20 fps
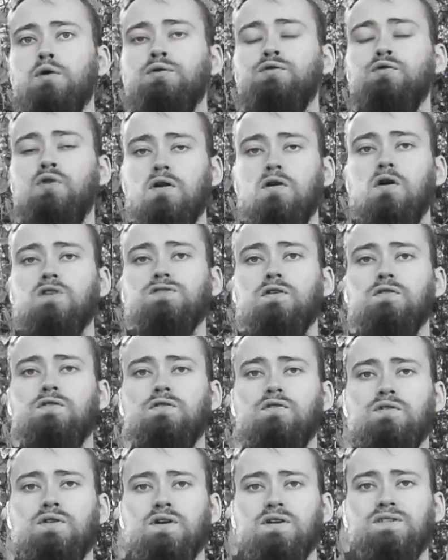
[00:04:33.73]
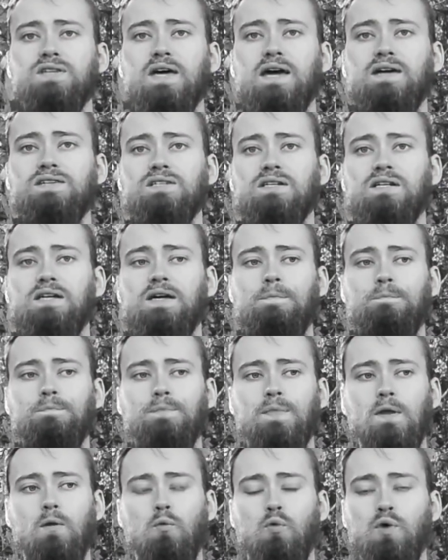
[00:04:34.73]
You can also do this actually
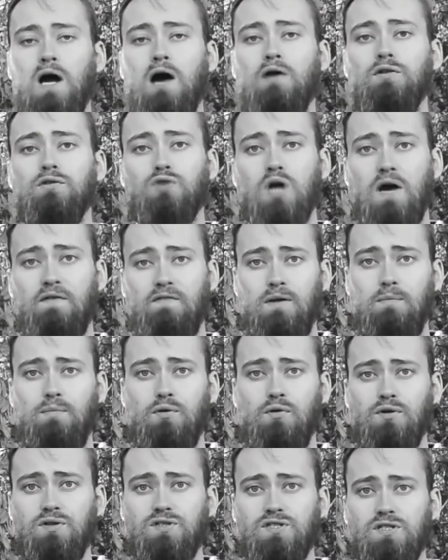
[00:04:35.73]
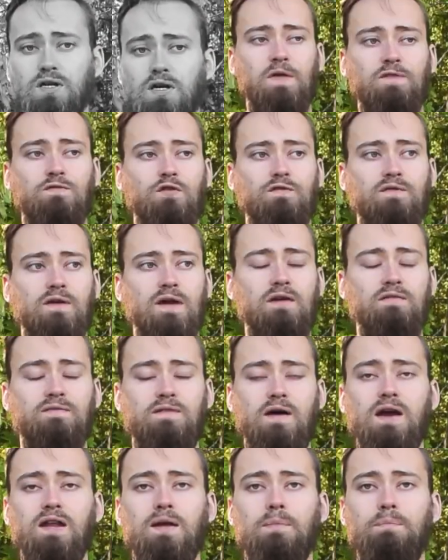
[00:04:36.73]
without gravity boots. If you can
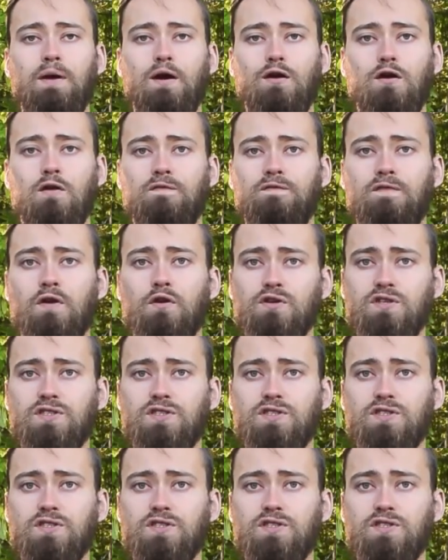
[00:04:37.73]
find a pair of very